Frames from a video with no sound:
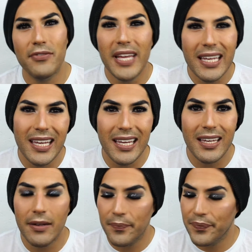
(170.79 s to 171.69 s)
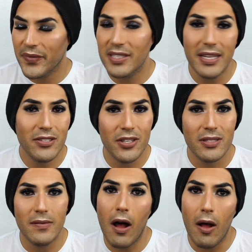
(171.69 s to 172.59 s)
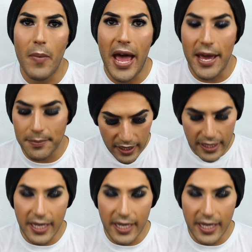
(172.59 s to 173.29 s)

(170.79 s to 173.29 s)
flaky, because that's just all bad.